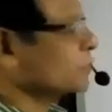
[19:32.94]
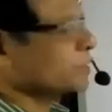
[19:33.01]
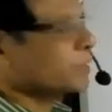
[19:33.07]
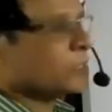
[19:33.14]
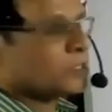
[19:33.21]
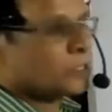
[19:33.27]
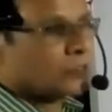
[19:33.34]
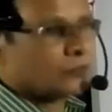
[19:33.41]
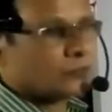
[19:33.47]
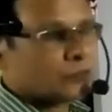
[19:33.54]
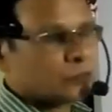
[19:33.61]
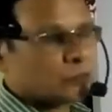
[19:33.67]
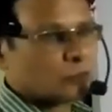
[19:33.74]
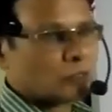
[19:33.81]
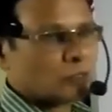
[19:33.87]
by the
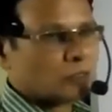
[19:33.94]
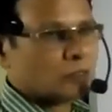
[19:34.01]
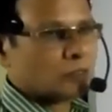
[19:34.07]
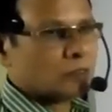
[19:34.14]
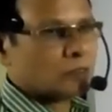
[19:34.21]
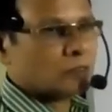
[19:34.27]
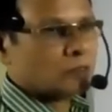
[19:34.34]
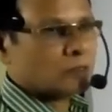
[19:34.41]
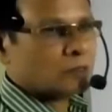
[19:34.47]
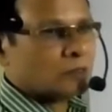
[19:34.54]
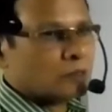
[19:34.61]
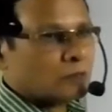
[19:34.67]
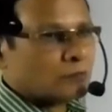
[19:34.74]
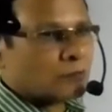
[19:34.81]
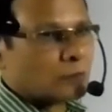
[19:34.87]
individual
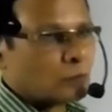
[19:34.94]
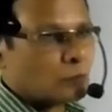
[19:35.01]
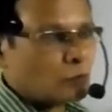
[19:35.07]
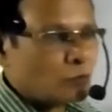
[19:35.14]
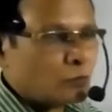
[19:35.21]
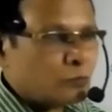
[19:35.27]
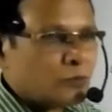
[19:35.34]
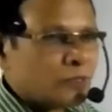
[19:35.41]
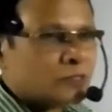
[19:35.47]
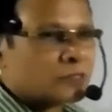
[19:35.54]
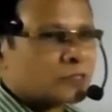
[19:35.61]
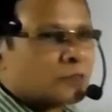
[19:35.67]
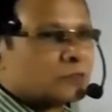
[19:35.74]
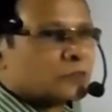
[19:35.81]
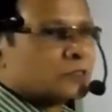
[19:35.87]
from whom the
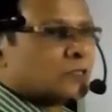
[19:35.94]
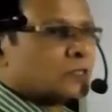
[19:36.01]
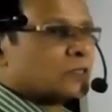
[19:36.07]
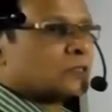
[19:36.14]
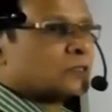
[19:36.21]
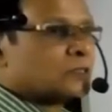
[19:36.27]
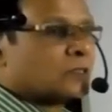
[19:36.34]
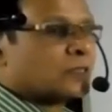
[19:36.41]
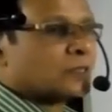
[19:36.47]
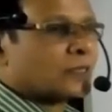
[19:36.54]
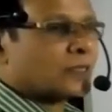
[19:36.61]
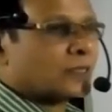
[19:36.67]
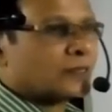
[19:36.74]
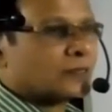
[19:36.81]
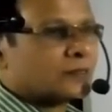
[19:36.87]
stem cells are
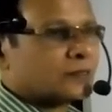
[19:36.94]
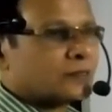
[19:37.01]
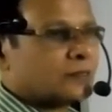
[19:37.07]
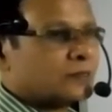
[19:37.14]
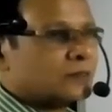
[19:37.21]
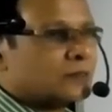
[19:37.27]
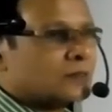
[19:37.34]
collected,